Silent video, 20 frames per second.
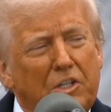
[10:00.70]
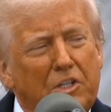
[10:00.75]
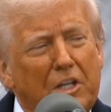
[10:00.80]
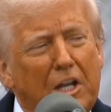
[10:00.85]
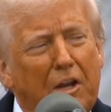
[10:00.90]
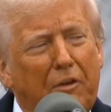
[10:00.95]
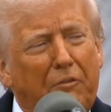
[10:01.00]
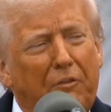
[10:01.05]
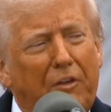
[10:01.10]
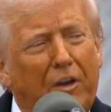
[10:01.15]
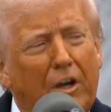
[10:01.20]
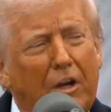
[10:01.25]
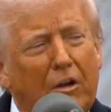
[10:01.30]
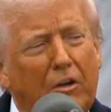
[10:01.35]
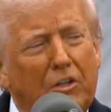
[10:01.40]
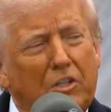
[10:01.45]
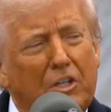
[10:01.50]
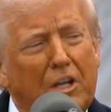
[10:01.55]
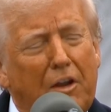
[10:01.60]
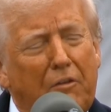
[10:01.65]
it's not fair.
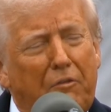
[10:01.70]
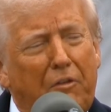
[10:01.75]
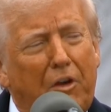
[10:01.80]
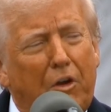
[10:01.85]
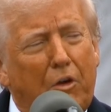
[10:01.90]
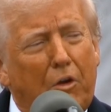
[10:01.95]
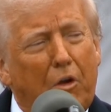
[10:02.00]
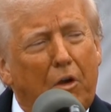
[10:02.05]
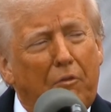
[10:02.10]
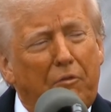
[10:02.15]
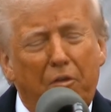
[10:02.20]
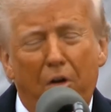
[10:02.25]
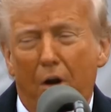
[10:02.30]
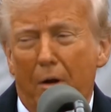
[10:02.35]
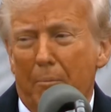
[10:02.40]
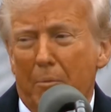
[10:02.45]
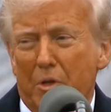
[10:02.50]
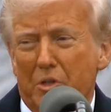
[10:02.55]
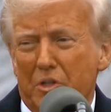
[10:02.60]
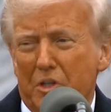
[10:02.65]
It's not fair to our
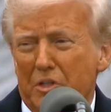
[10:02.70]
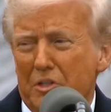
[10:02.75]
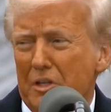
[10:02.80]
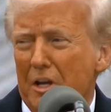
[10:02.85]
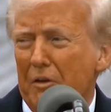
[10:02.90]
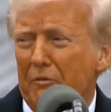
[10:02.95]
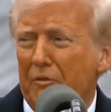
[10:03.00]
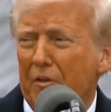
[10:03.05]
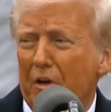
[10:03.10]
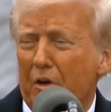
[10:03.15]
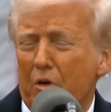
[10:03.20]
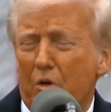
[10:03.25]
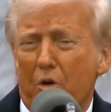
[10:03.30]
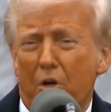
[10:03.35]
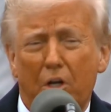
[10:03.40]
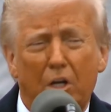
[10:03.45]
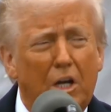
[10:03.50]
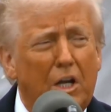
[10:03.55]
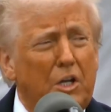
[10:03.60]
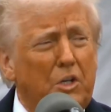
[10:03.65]
farmers. It's not fair to
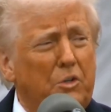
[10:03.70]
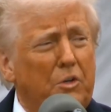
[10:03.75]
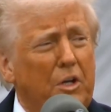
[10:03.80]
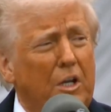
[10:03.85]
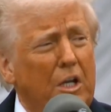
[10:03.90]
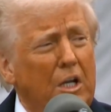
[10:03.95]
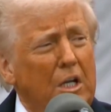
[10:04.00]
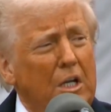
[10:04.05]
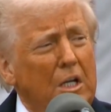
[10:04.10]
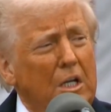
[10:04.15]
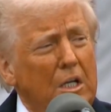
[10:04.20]
our country.